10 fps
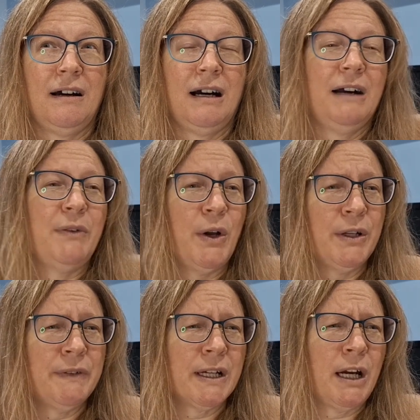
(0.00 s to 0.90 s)
I've heard
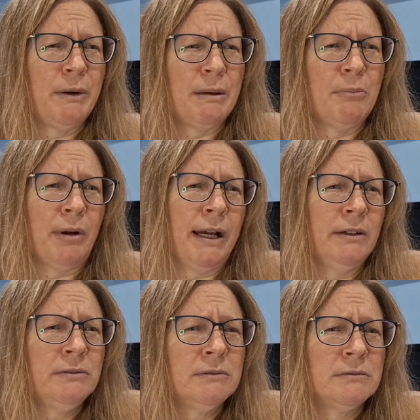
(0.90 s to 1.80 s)
of it going
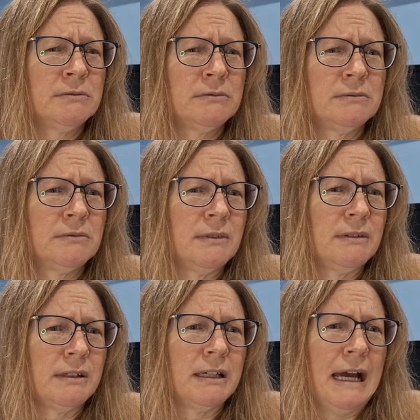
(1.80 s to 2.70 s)
brown,
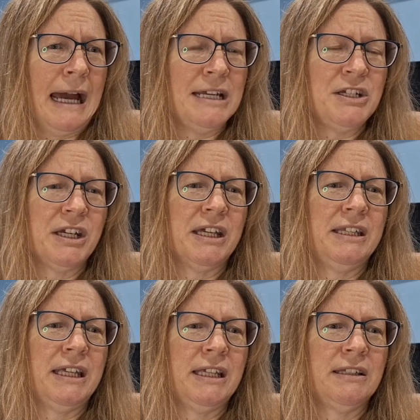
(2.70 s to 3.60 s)
aging,
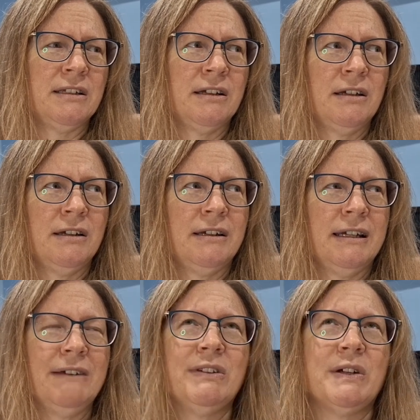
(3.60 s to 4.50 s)
and then
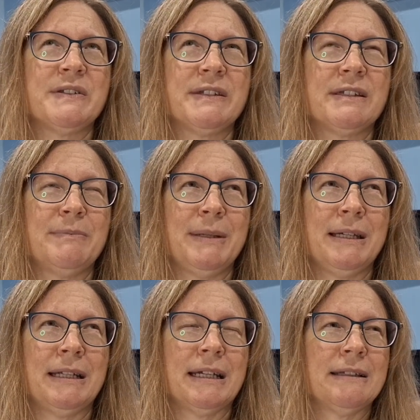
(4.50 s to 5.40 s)
even though it's
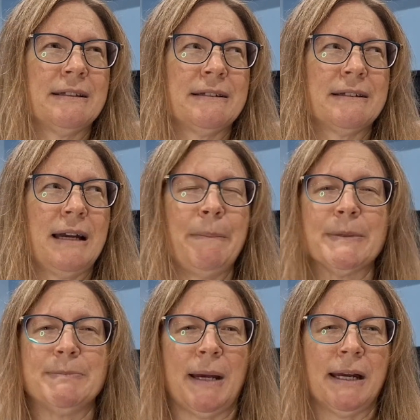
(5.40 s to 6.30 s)
disappeared, it
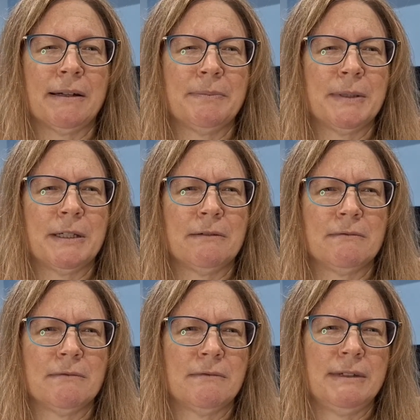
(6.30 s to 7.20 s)
comes back.
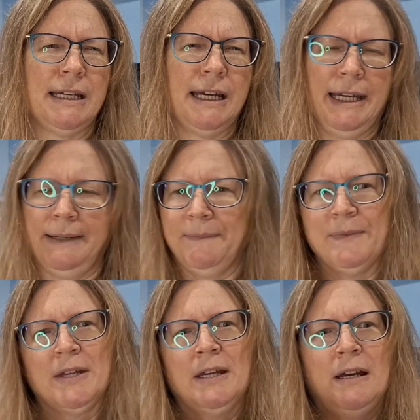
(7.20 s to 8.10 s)
Yeah,
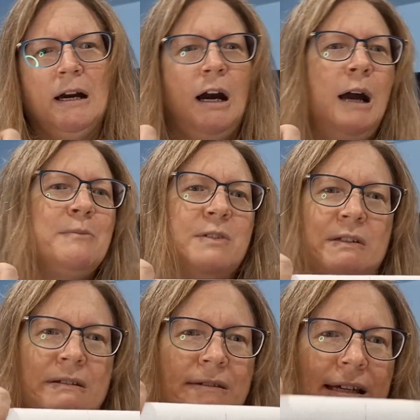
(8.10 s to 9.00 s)
I'm
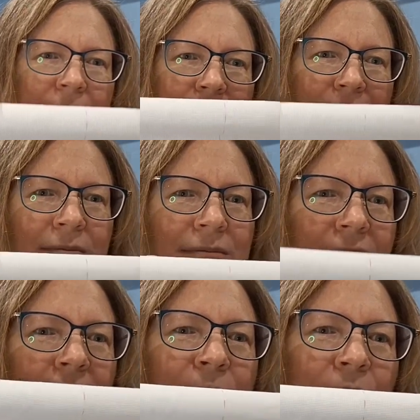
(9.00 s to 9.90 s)

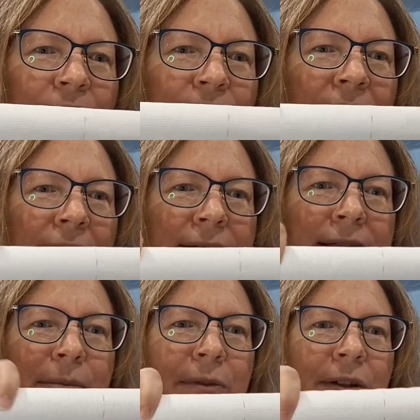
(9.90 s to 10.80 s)
not as brave as some of